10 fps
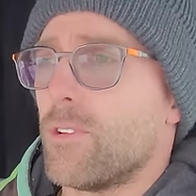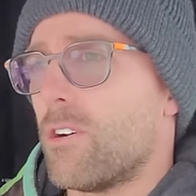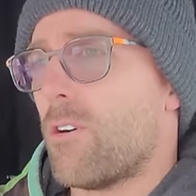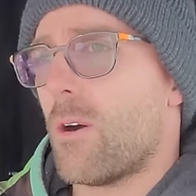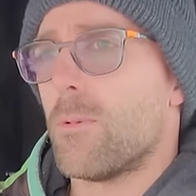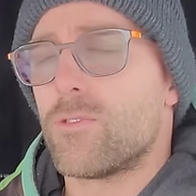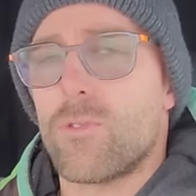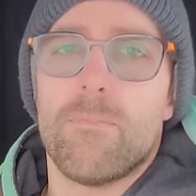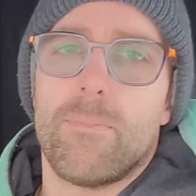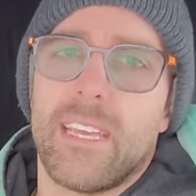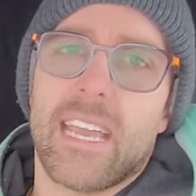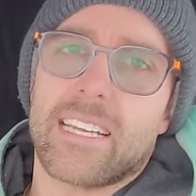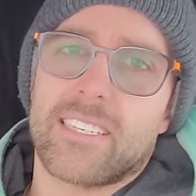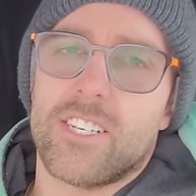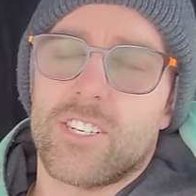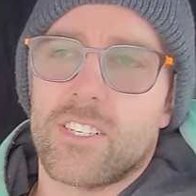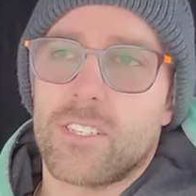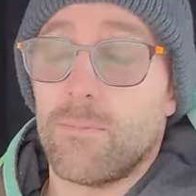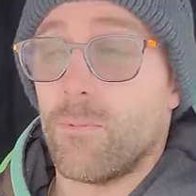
they'll always run big gas engines.